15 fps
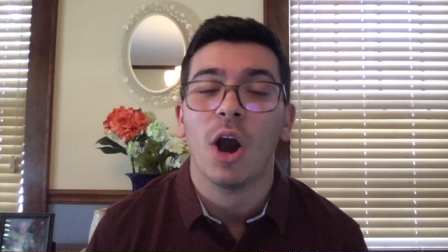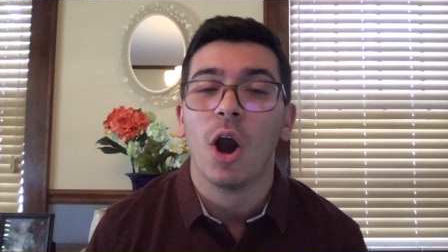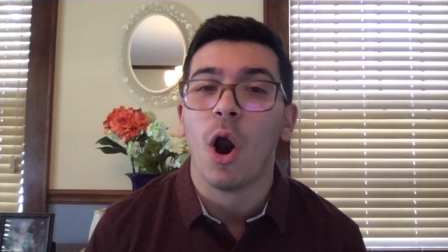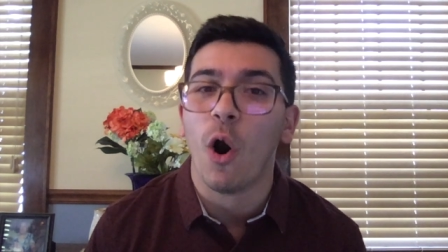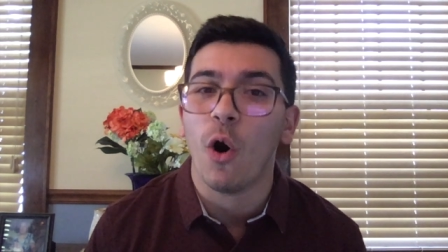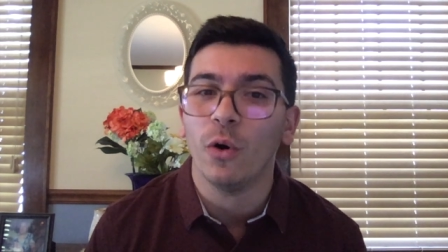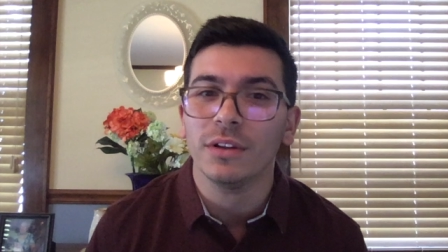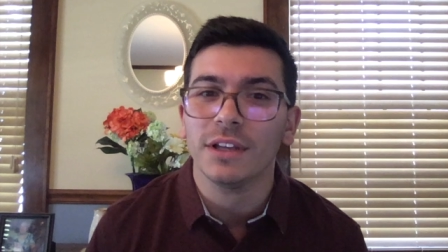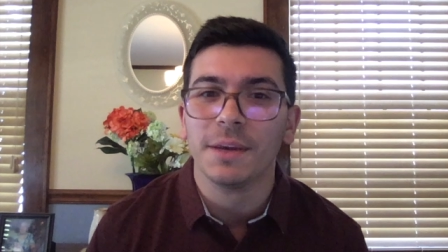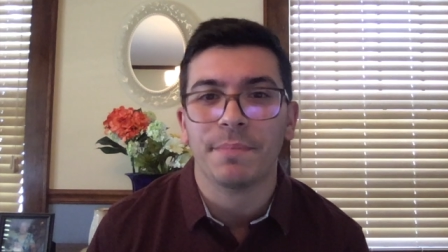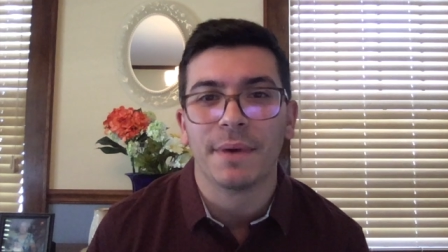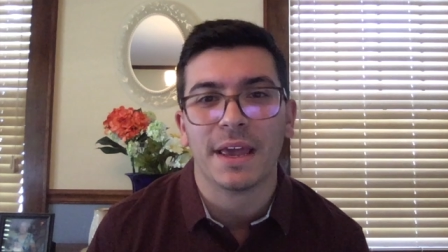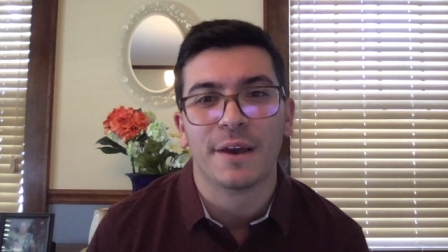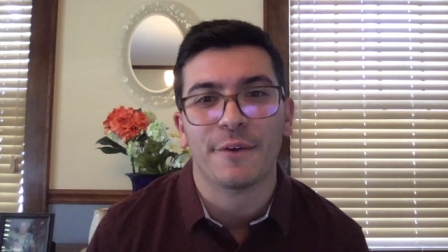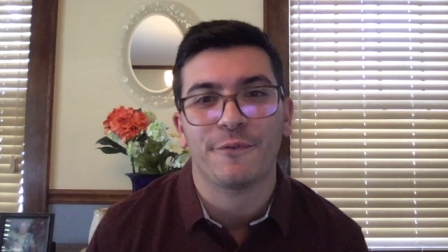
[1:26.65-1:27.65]
only
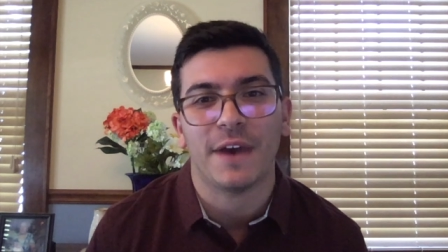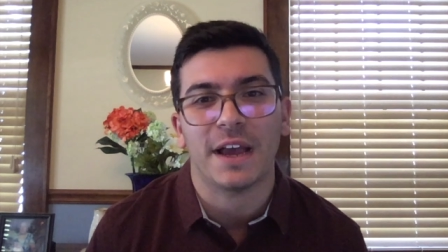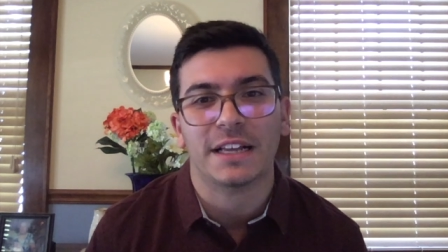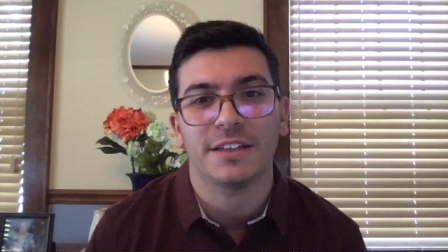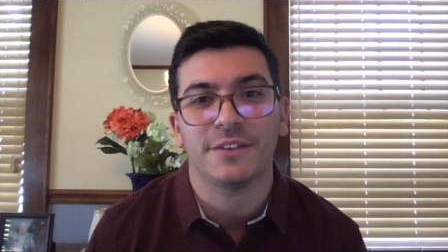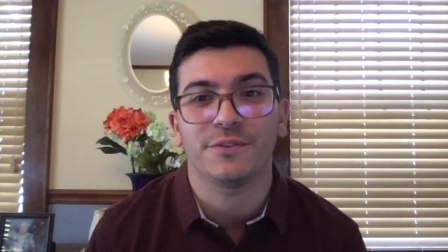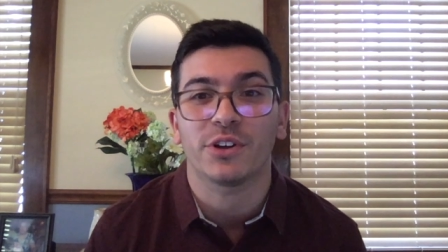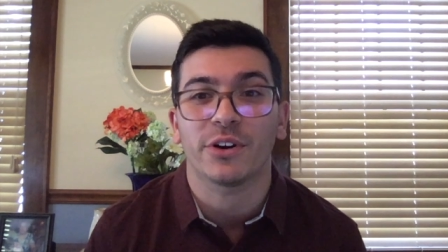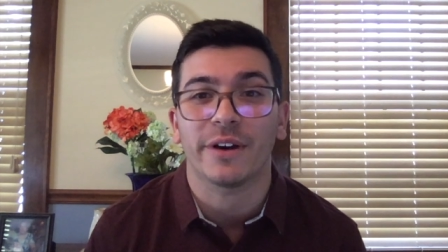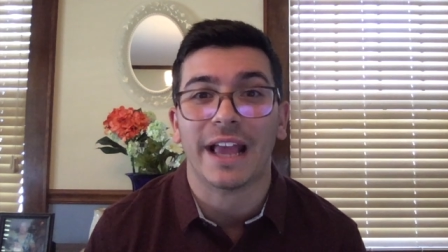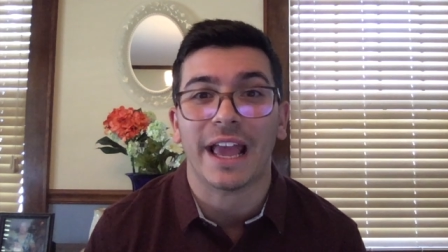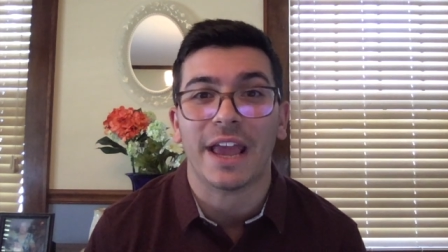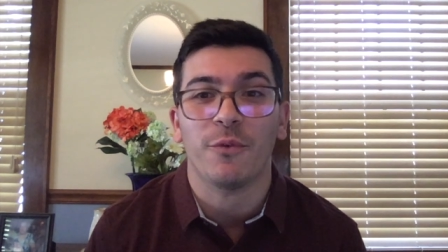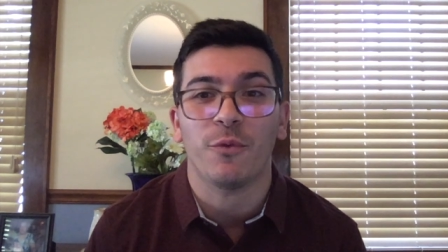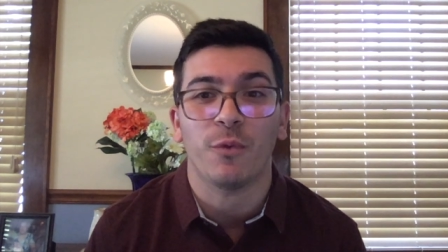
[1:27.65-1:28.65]
being effective during
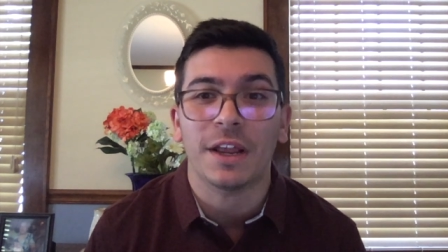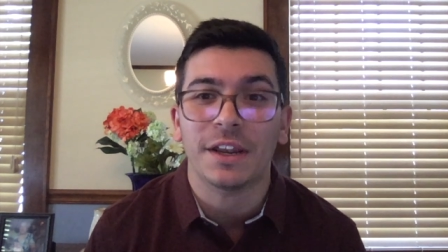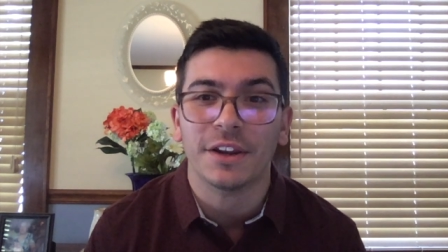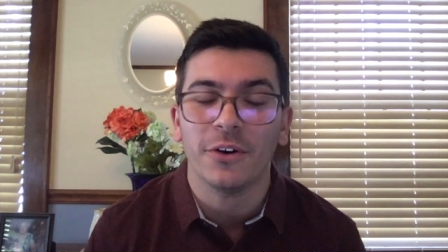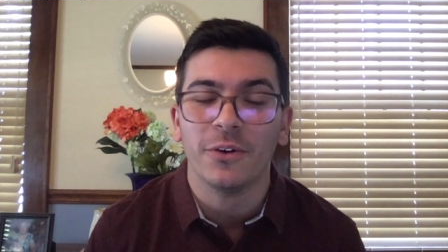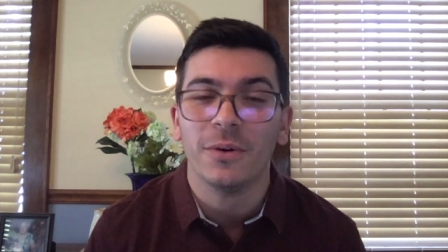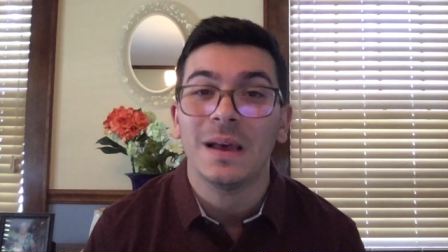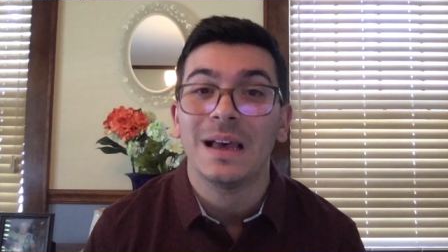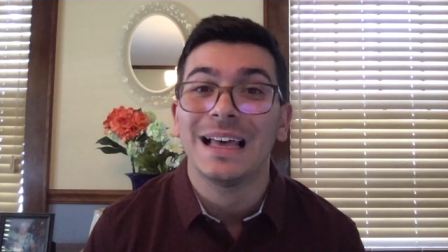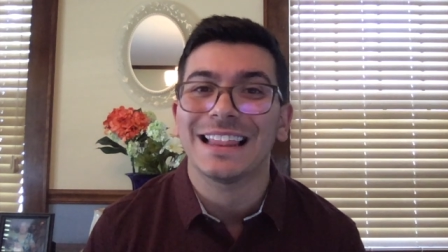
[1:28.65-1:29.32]
a window